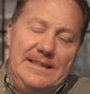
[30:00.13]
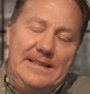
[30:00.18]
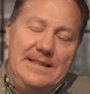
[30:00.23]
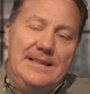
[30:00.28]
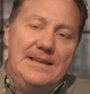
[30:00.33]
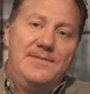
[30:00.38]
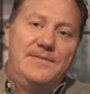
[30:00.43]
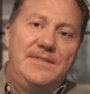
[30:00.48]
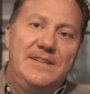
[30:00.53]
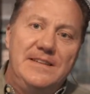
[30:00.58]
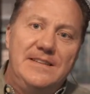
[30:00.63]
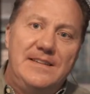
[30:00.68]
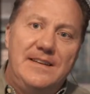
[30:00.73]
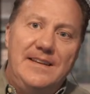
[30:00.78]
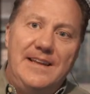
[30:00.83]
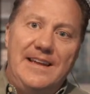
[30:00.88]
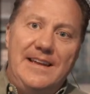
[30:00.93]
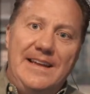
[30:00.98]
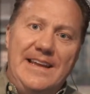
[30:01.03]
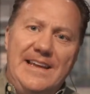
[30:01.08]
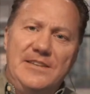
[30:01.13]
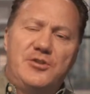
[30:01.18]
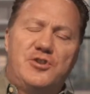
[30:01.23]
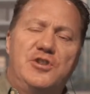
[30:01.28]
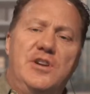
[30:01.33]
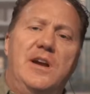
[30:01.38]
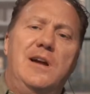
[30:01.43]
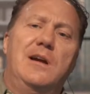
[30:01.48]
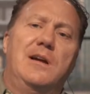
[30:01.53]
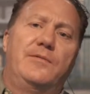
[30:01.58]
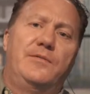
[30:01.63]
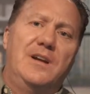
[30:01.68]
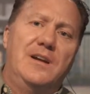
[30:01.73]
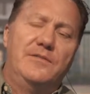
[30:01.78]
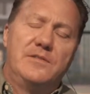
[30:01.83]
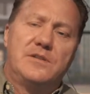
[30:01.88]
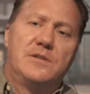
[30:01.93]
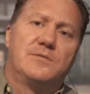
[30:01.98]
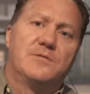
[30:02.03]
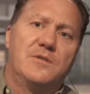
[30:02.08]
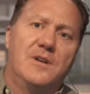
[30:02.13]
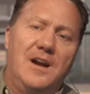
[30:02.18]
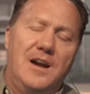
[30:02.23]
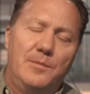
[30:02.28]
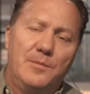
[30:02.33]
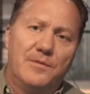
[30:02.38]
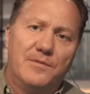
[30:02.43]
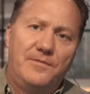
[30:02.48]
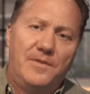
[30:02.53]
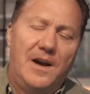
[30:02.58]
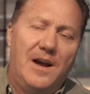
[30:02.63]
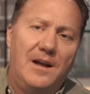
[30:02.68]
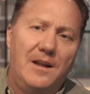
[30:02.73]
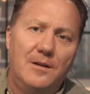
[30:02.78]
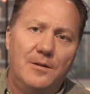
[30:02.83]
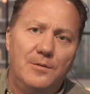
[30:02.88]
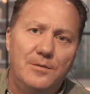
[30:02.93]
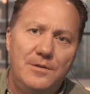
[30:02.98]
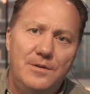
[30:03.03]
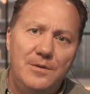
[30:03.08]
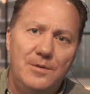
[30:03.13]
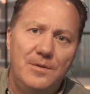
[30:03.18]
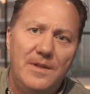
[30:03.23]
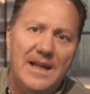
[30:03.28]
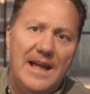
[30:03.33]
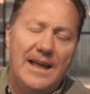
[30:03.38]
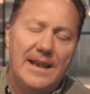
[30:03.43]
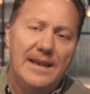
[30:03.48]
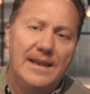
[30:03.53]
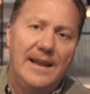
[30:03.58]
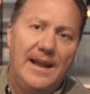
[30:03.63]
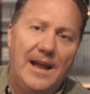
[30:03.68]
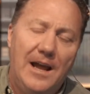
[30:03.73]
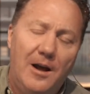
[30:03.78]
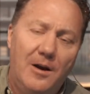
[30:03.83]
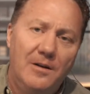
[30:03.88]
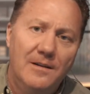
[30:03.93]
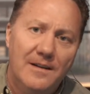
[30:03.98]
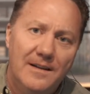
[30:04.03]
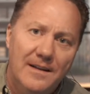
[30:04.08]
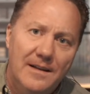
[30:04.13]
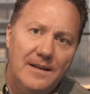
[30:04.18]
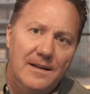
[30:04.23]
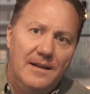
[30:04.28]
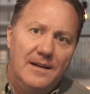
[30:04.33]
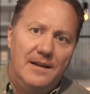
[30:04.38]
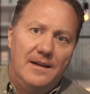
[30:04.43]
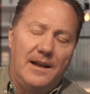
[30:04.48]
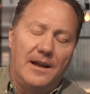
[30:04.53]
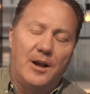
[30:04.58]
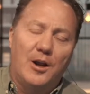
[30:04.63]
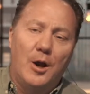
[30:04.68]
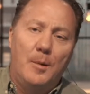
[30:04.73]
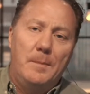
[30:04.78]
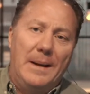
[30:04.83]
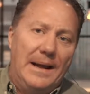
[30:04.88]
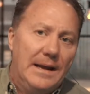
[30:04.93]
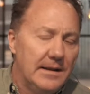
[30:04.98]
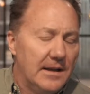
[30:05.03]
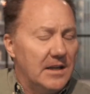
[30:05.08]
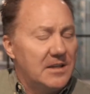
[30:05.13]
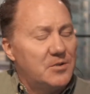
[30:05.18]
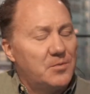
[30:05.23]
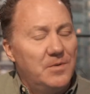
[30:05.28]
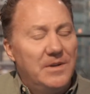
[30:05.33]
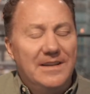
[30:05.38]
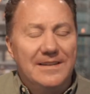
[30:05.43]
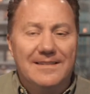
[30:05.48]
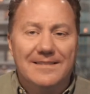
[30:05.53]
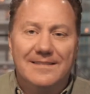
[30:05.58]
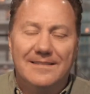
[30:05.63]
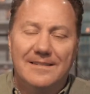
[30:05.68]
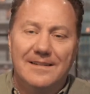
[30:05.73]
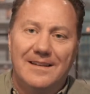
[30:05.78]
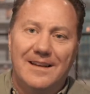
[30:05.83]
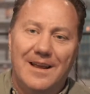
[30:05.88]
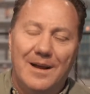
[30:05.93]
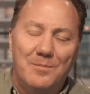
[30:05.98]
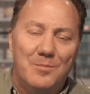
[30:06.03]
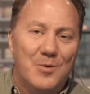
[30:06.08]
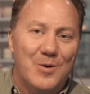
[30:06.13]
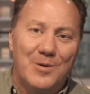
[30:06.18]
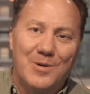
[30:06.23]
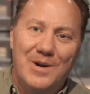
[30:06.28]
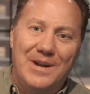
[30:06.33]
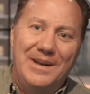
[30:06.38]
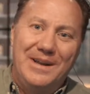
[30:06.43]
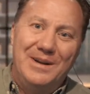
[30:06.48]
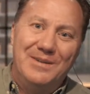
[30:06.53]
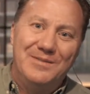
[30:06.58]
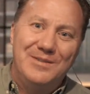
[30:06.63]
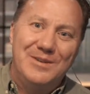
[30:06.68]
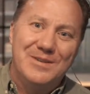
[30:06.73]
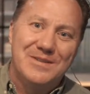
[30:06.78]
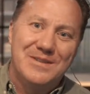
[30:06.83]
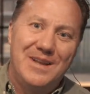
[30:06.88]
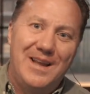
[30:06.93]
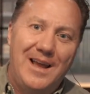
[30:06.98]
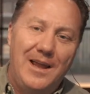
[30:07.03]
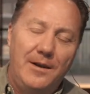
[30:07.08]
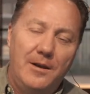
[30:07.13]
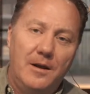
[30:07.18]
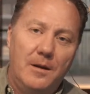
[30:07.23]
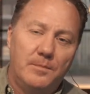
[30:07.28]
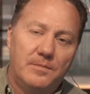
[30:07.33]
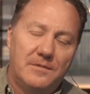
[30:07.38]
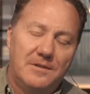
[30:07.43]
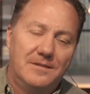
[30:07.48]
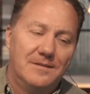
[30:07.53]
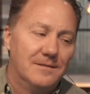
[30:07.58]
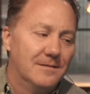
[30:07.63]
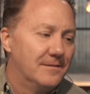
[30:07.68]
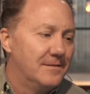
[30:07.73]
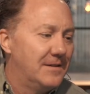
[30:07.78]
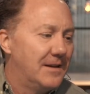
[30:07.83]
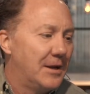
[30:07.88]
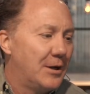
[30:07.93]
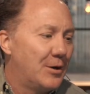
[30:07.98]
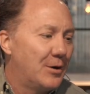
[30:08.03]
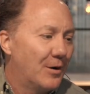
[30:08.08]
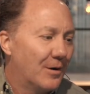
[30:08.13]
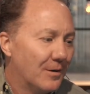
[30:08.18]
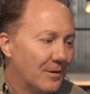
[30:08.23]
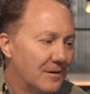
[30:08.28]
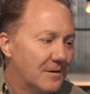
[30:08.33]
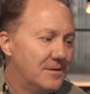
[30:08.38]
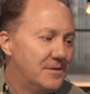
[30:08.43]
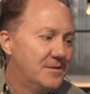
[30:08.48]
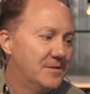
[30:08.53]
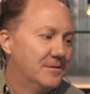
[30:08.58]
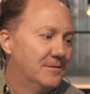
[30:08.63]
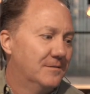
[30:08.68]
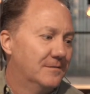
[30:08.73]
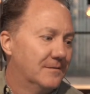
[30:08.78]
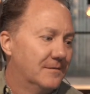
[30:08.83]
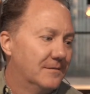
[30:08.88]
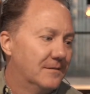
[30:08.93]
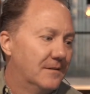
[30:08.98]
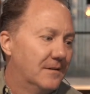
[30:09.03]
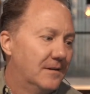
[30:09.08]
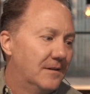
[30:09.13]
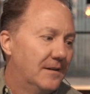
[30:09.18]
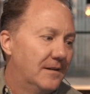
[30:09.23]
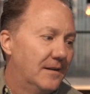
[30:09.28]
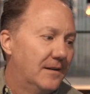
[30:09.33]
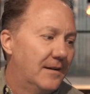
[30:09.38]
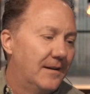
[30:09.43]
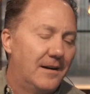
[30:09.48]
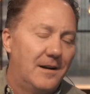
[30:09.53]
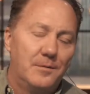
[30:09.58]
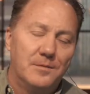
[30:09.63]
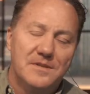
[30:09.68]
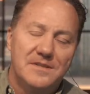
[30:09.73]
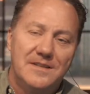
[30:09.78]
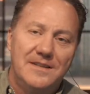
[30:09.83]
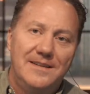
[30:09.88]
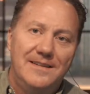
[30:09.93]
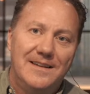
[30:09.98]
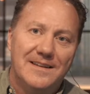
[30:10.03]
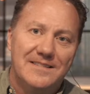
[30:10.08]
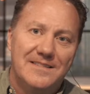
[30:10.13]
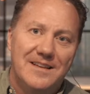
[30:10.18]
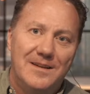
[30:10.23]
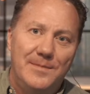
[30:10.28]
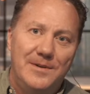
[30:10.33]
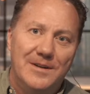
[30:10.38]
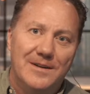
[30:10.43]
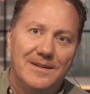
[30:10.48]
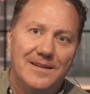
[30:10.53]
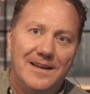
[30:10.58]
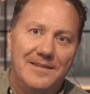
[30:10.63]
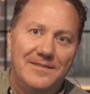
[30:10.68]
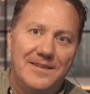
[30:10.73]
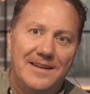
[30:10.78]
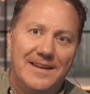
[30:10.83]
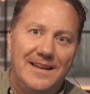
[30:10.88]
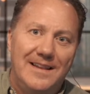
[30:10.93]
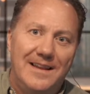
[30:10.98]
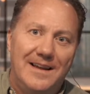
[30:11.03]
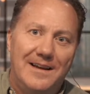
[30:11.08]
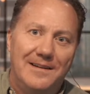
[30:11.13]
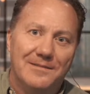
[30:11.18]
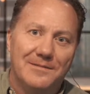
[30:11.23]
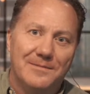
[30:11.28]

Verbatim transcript: lifted today. Hit share if you haven't subscribed or followed. Do that now. And come back next week. Got more great interviews lined up to encourage you. And I will see you next time here on Life Today Live.